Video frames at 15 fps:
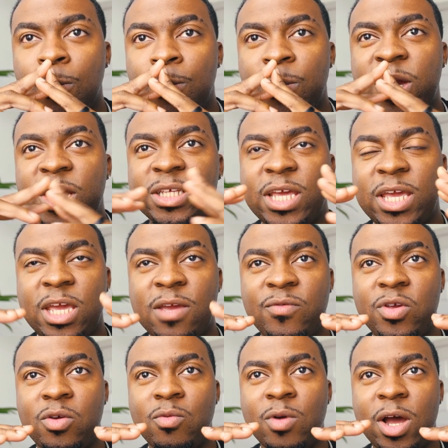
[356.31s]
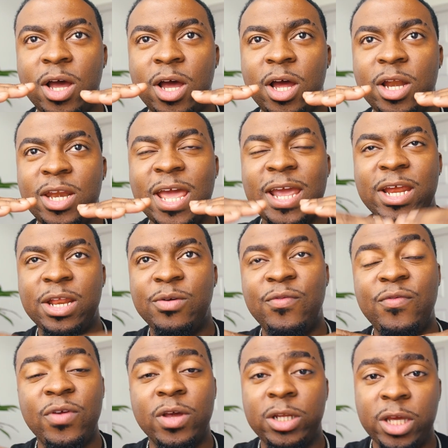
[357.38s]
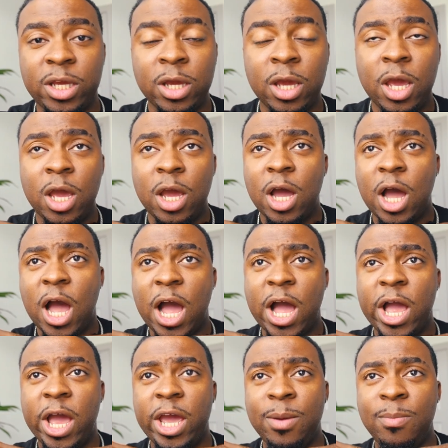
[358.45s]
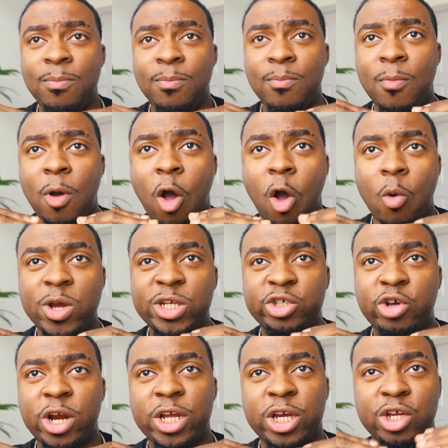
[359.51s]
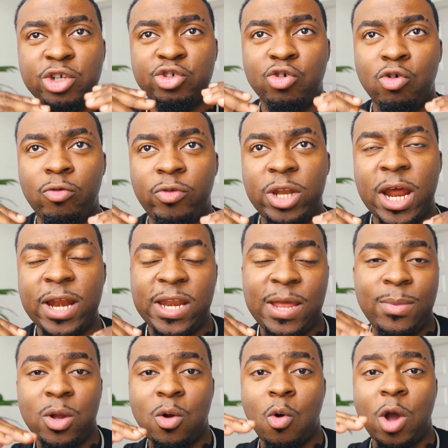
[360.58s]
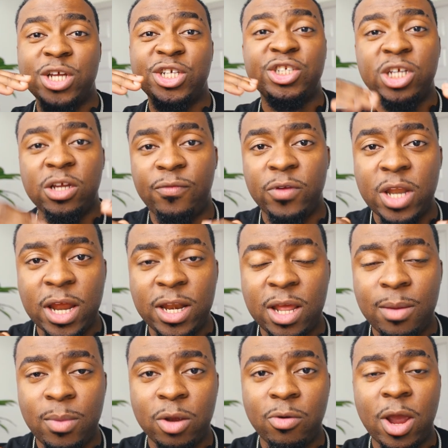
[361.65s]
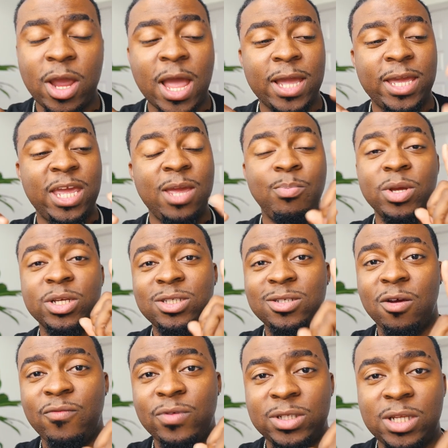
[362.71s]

because they give you a negative feeling, I always try to control the dynamic, or I shift the dynamic, right? I keep it surface